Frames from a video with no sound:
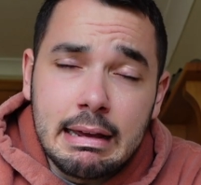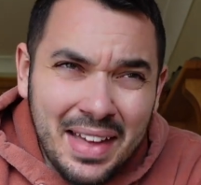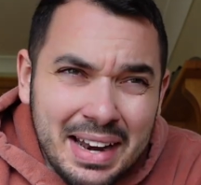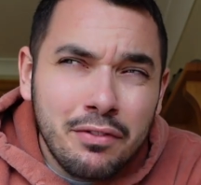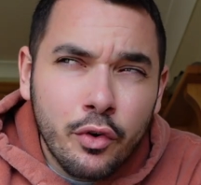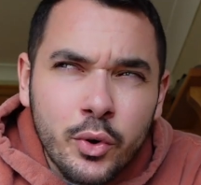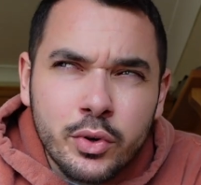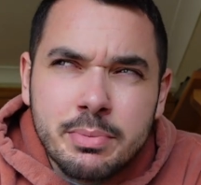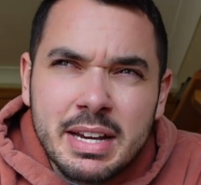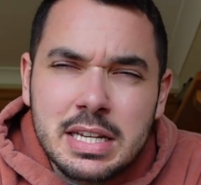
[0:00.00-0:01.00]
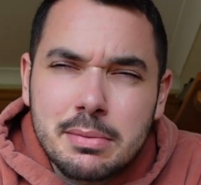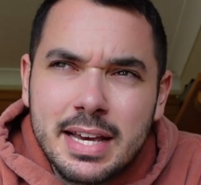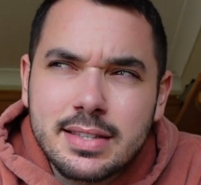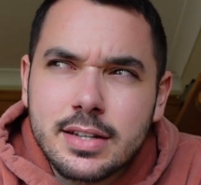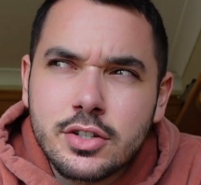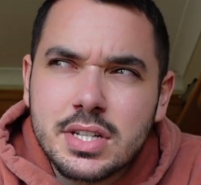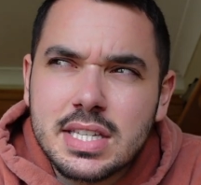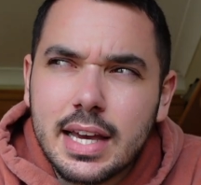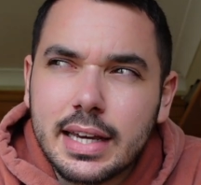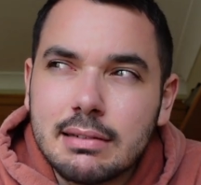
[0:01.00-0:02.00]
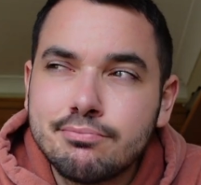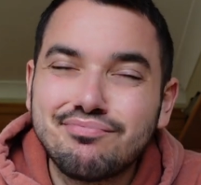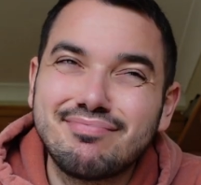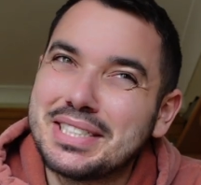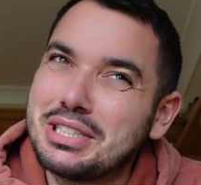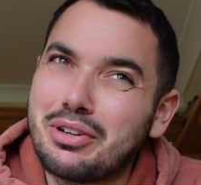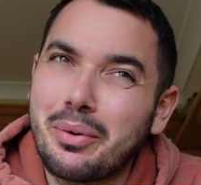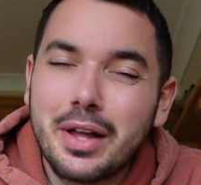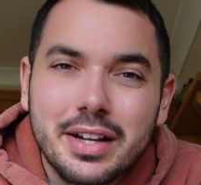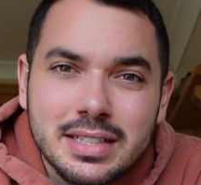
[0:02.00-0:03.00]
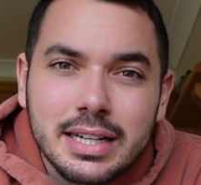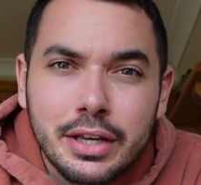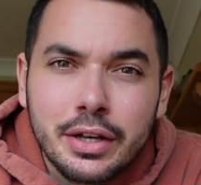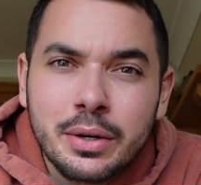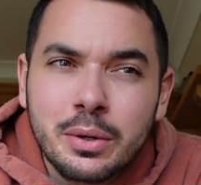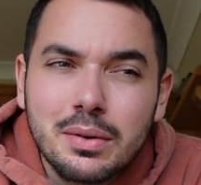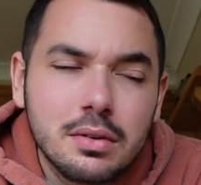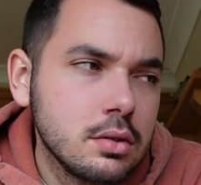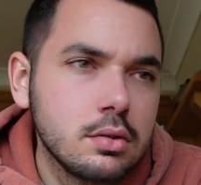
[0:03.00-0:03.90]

and then for an automated message to say, sorry, we can't take your call.